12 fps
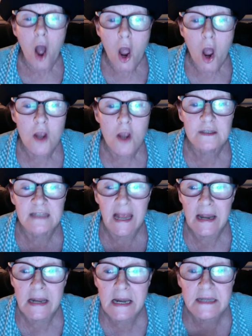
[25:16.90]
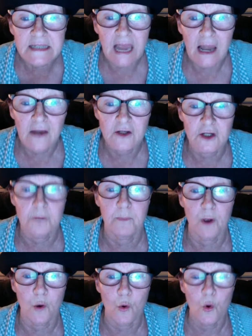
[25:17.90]
Who's
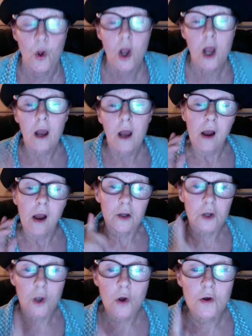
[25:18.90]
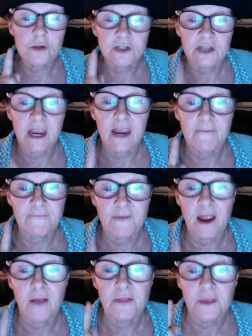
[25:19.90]
unintelligible? Court J
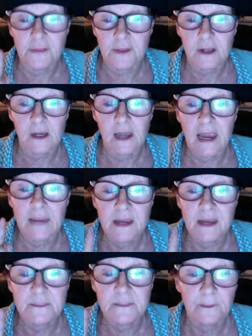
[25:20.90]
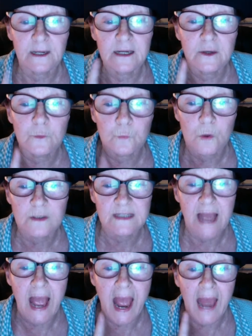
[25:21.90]
found that the claim as pleaded was
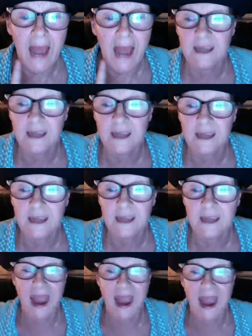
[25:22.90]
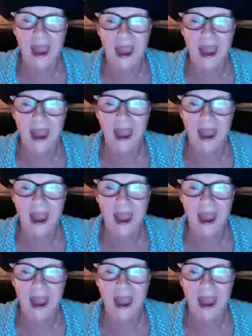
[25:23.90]
that it was possible